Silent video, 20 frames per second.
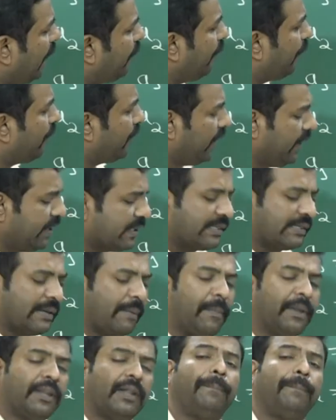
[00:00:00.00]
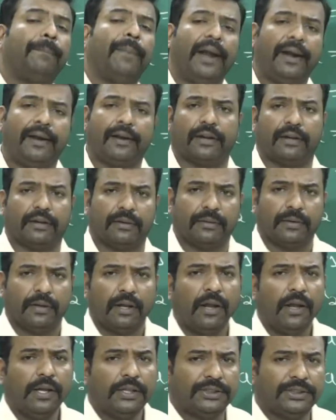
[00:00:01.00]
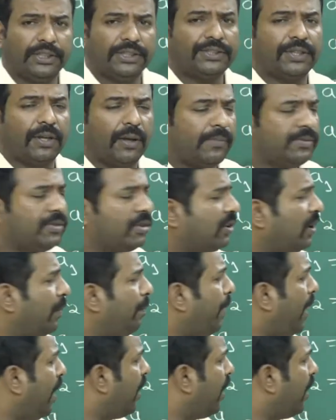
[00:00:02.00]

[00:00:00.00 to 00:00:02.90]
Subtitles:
8, 15, some other pattern. Just observe the